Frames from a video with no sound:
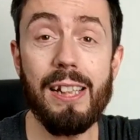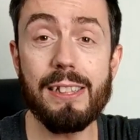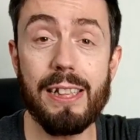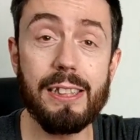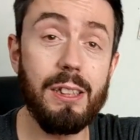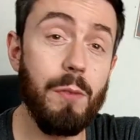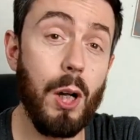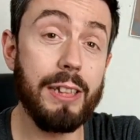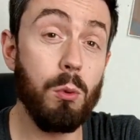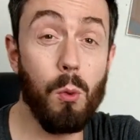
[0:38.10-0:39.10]
is this
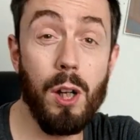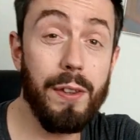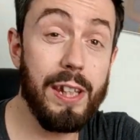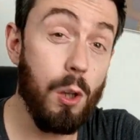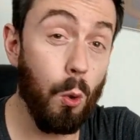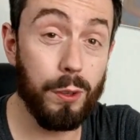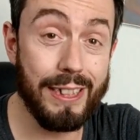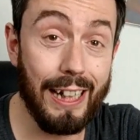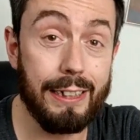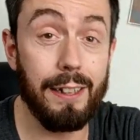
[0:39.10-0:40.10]
device worth
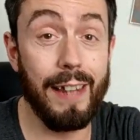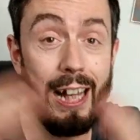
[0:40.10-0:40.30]
your data?